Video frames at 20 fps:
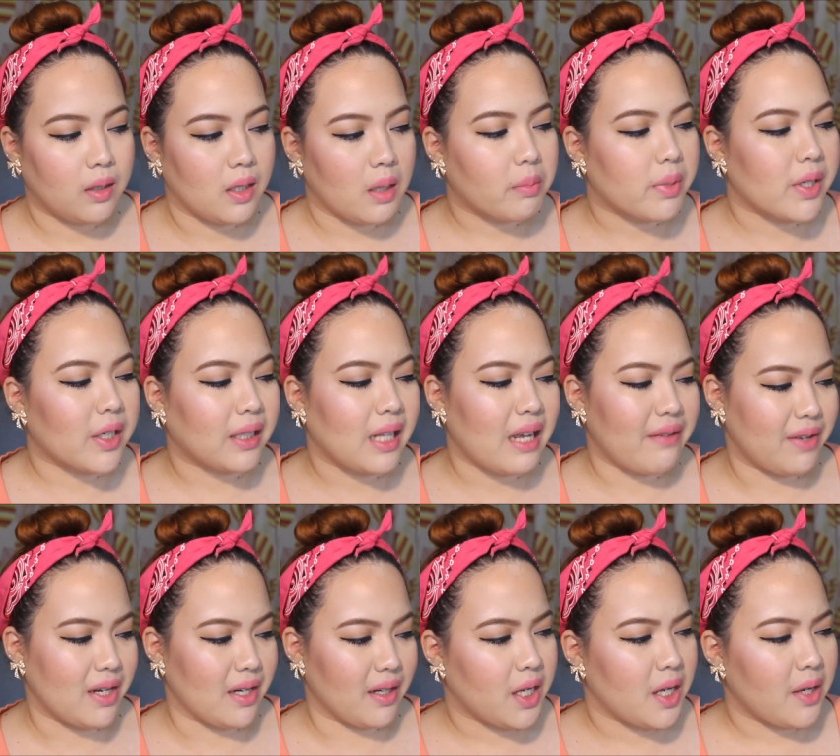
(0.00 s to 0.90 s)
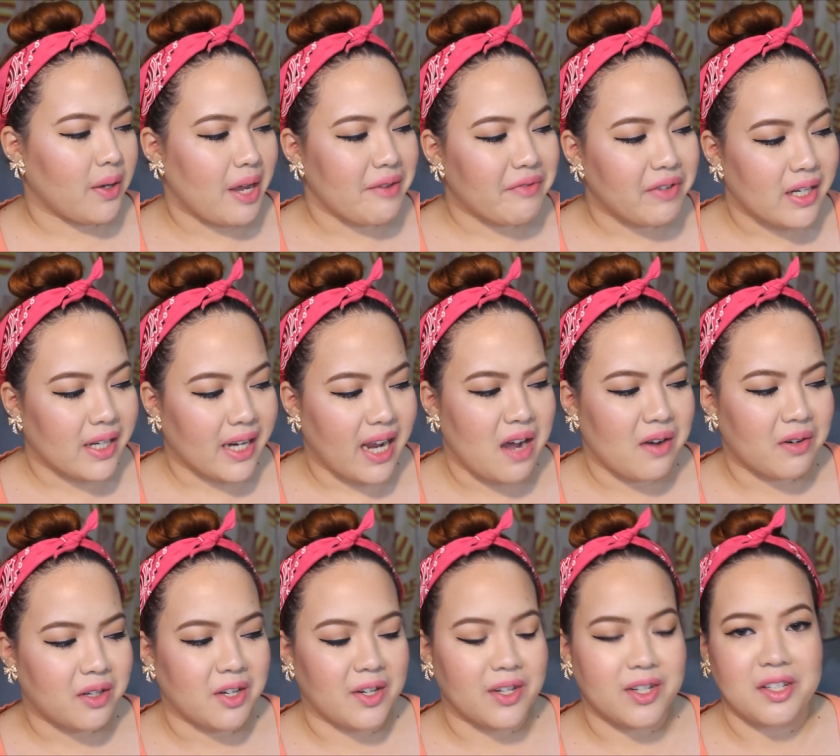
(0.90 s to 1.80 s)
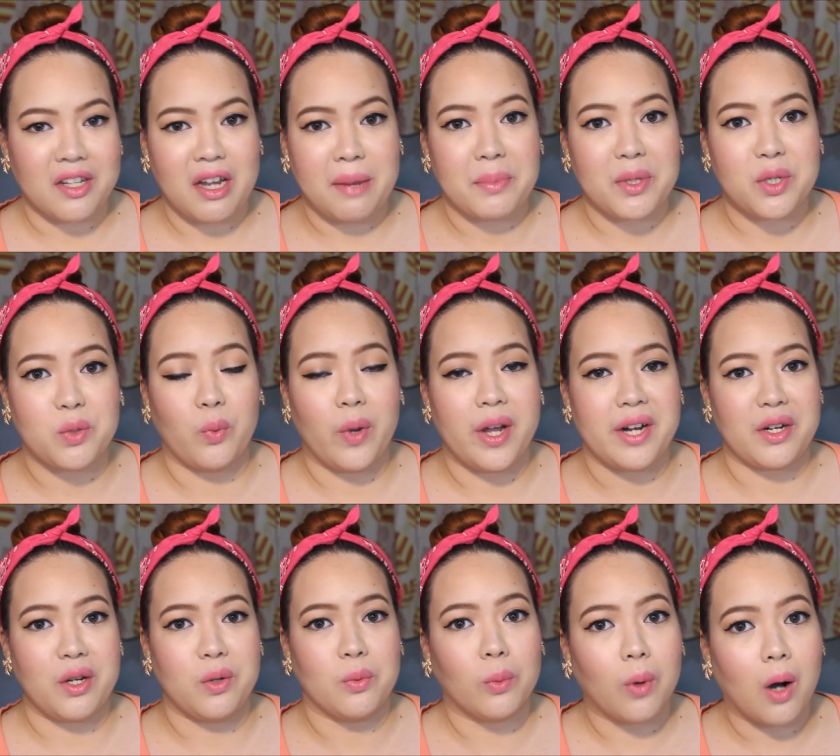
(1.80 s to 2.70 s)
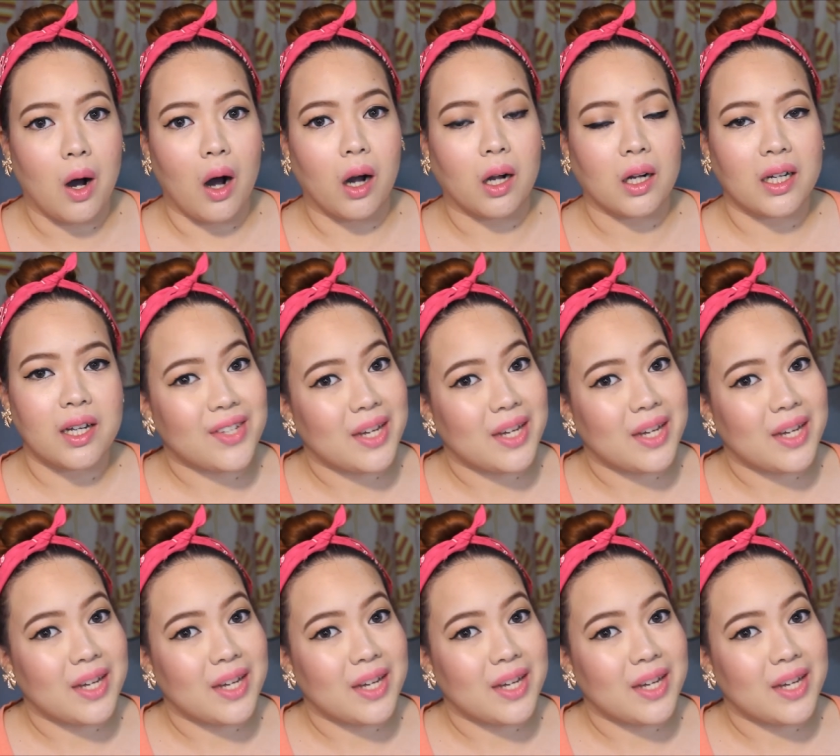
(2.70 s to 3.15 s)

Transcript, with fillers: Number 11, do you ever count your steps when you walk?